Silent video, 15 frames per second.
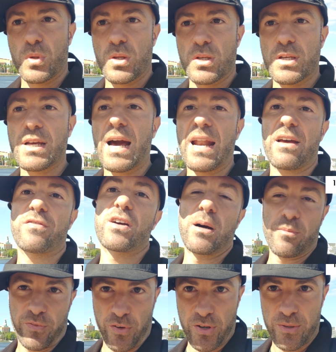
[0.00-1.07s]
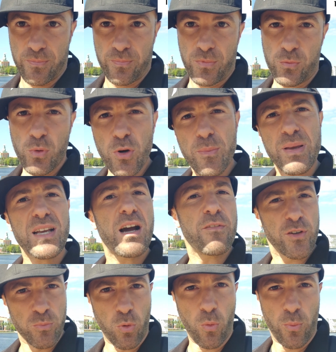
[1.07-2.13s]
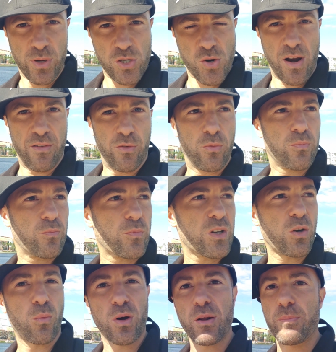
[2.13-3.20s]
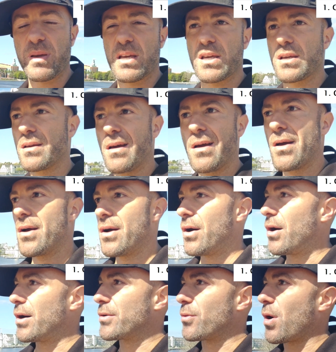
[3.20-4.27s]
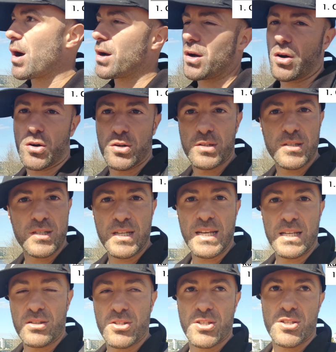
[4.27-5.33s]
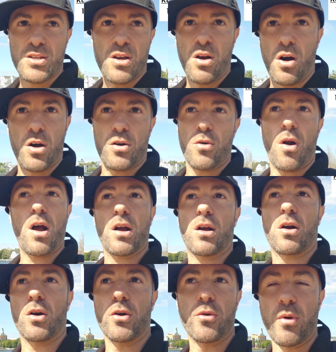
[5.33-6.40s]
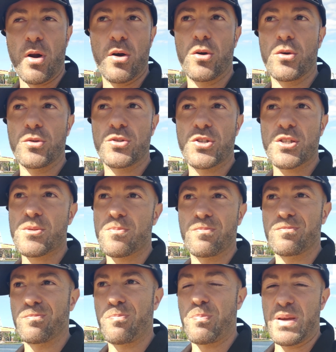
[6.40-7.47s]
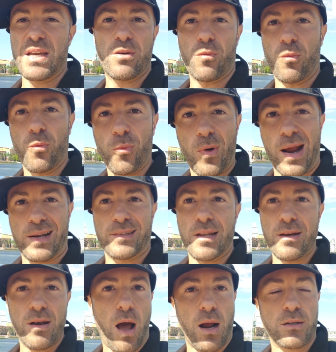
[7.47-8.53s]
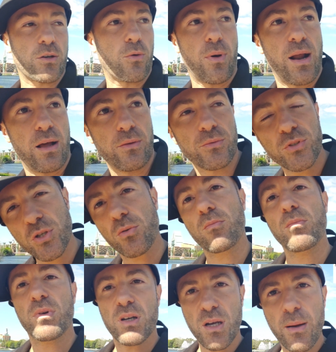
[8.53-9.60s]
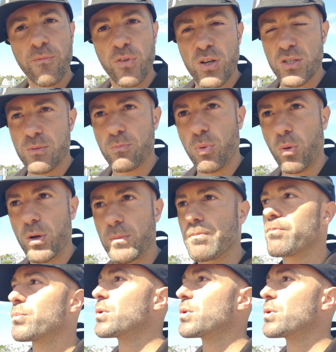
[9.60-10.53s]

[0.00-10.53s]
You gotta have comfort. We want to be comfortable when we travel. We don't want to be on rock-hard seats, on rock-hard roads, just being wrecked and knocked around. So comfort is important.